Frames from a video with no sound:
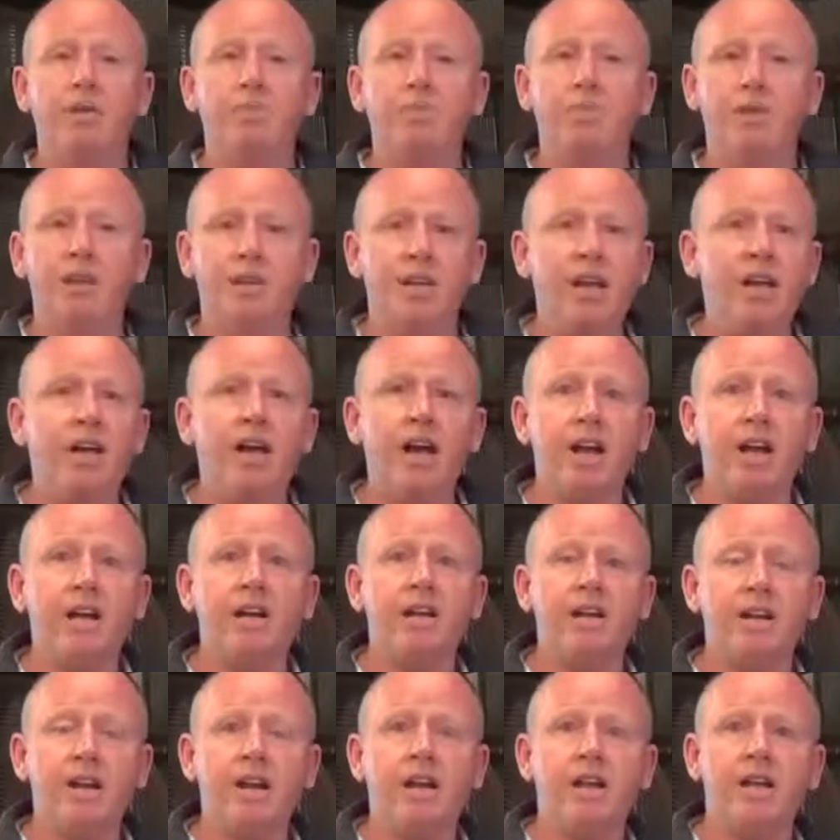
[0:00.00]
but you're
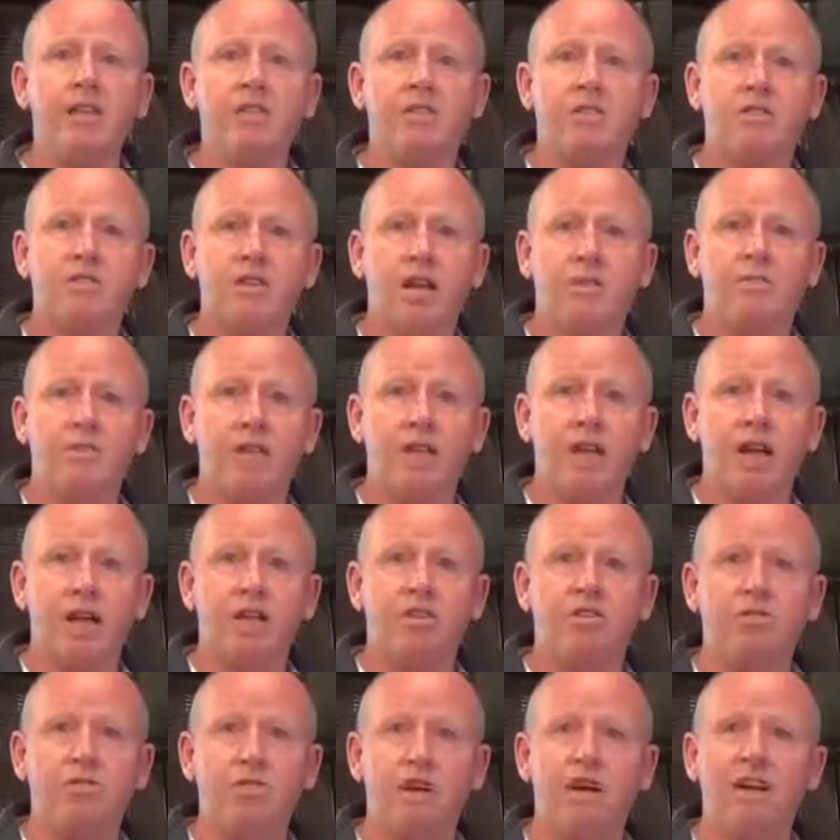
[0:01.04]
going to need something
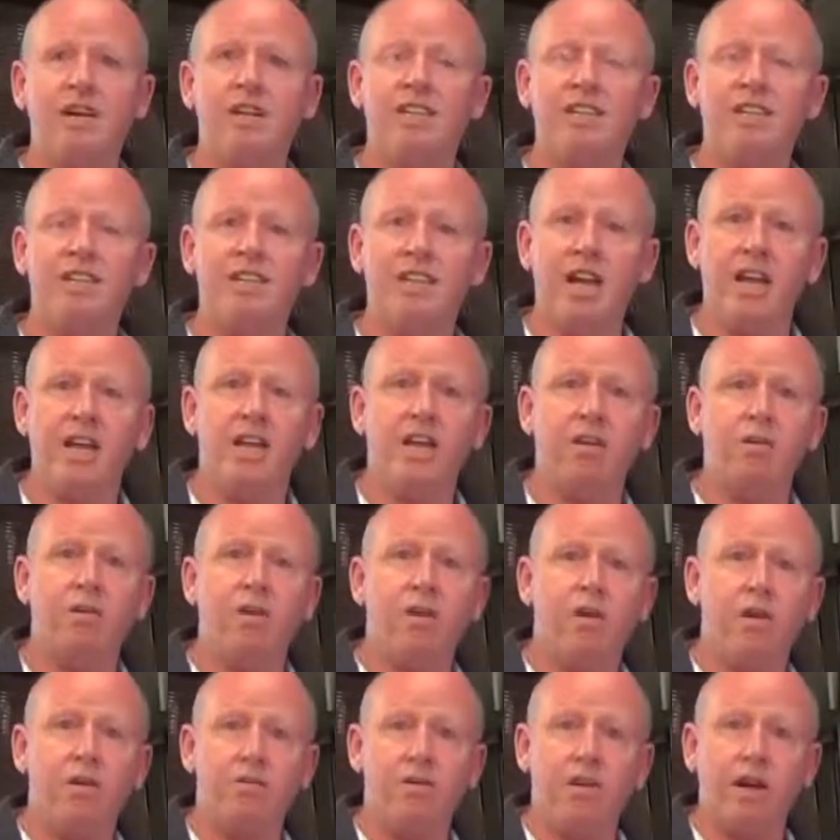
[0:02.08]
extra to get you
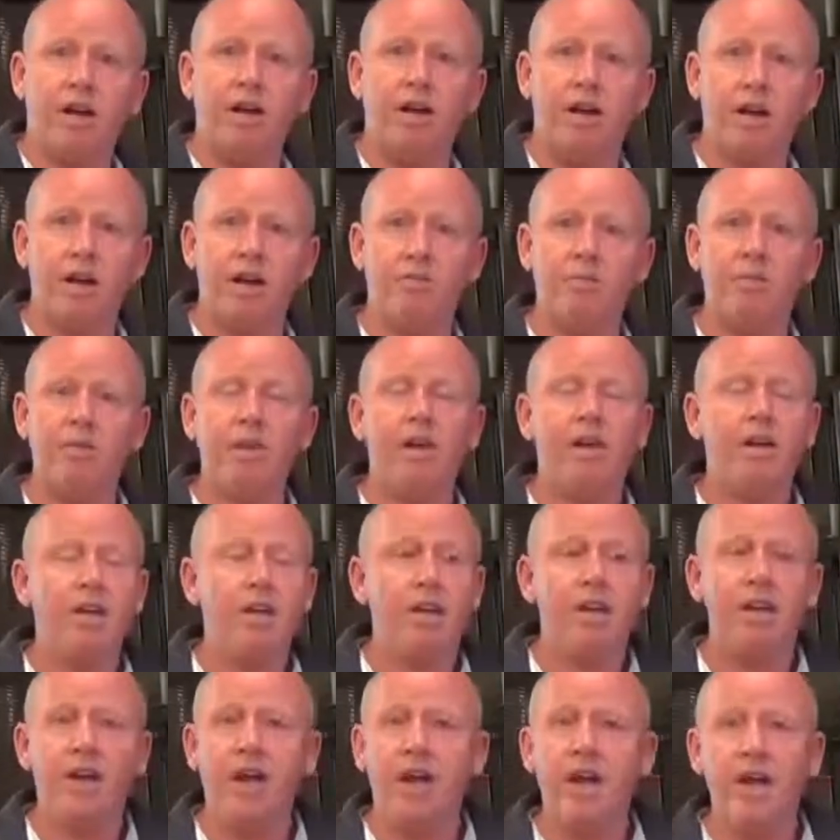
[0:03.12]
over that hump.
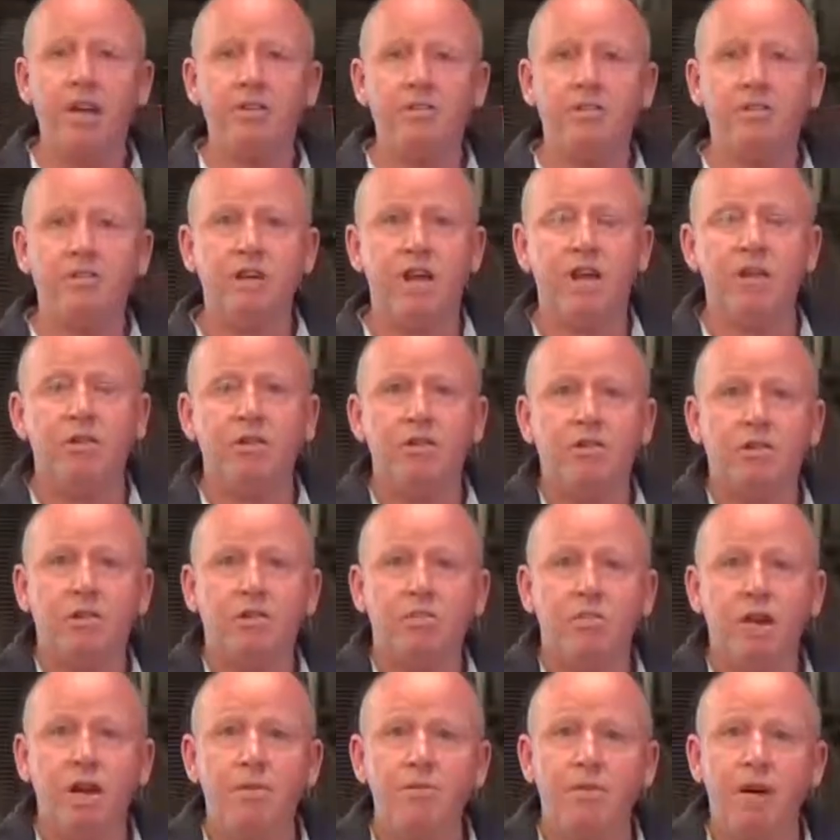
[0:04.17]
And as I said,
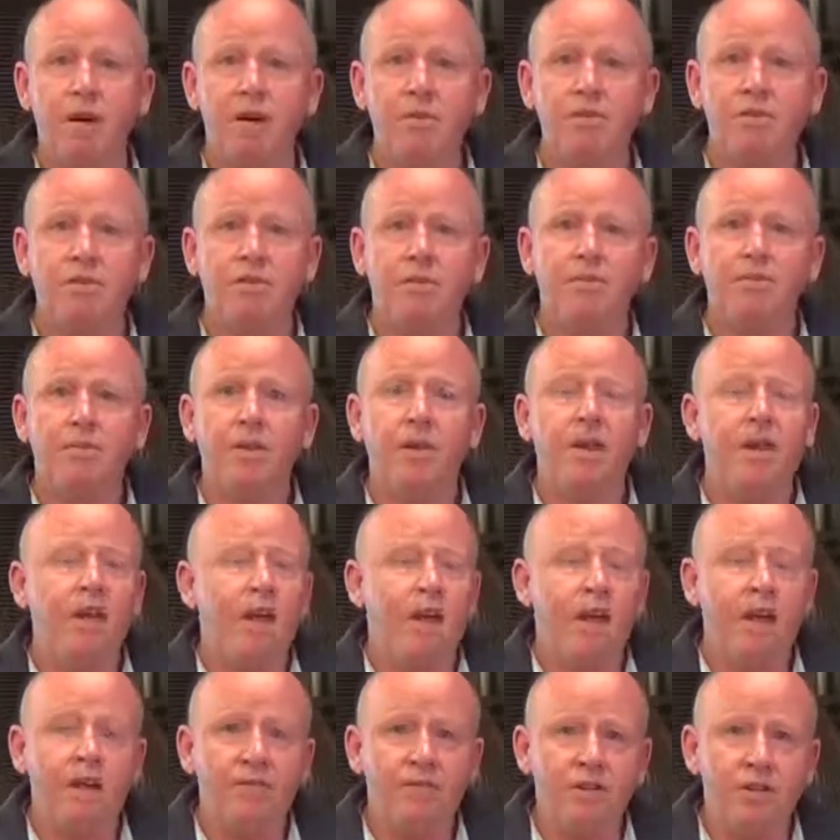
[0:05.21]
3 months,
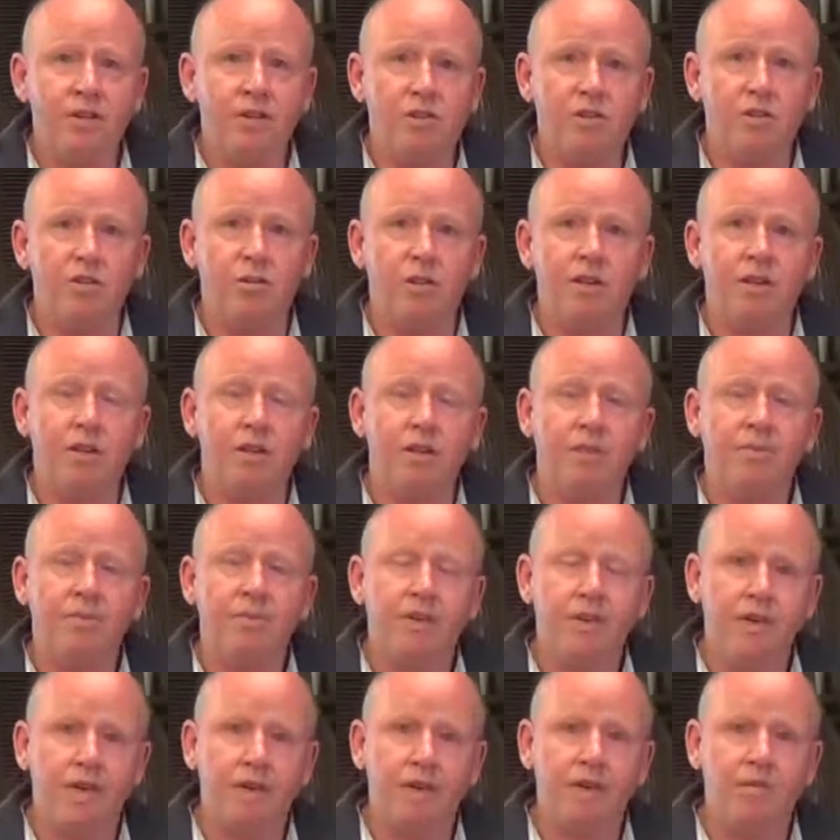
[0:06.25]
and if you do it,
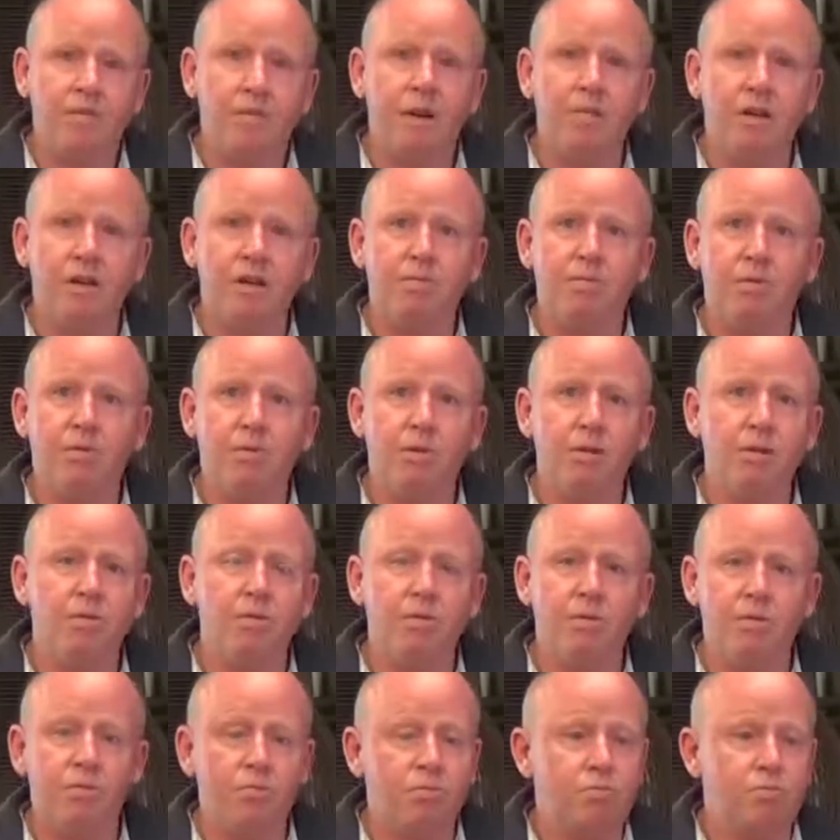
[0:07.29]
that 3-month period
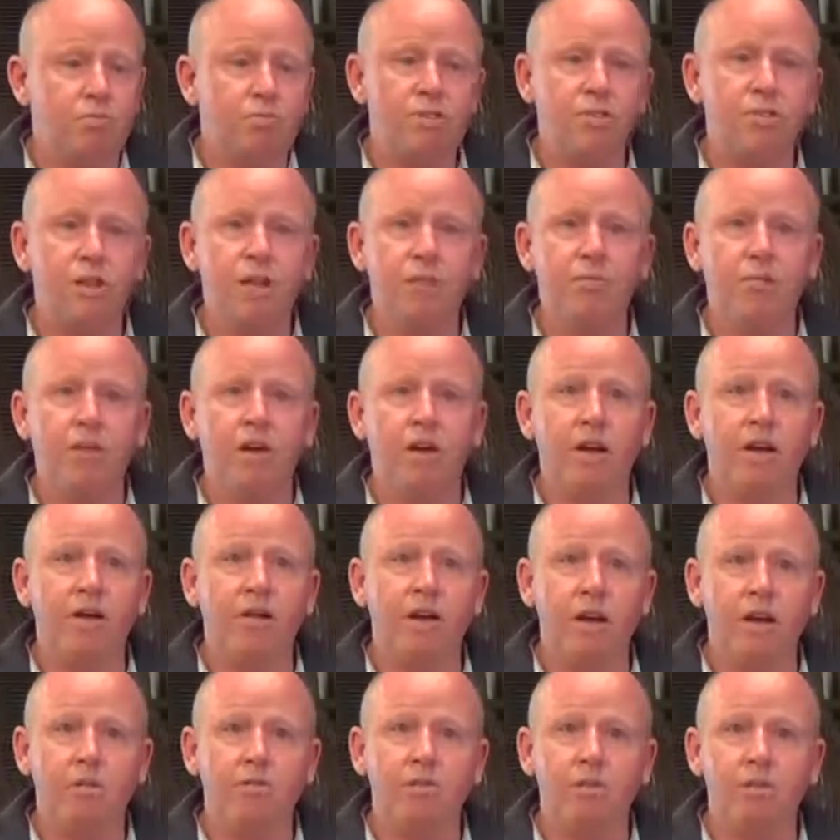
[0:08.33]
will seem like
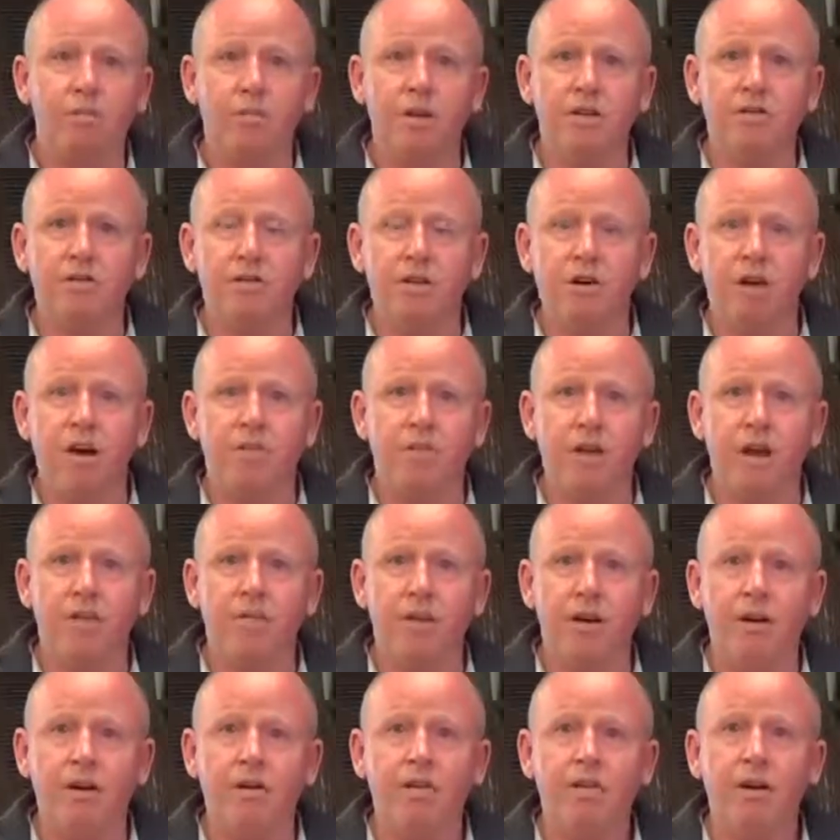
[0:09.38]
it's the best time
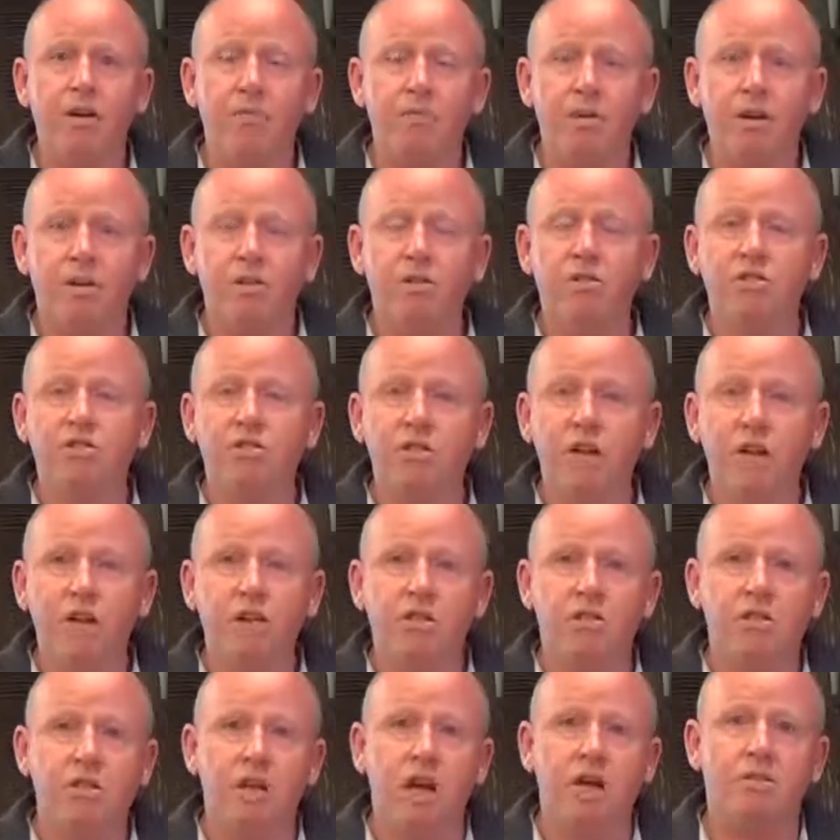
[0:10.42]
ever because then
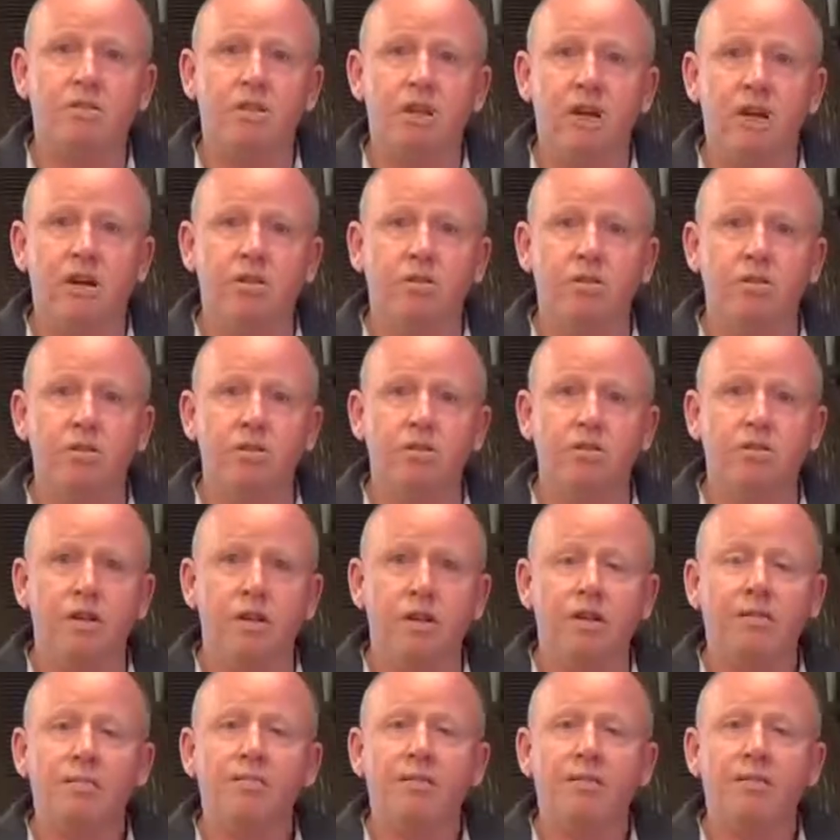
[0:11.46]
it starts to get cruisy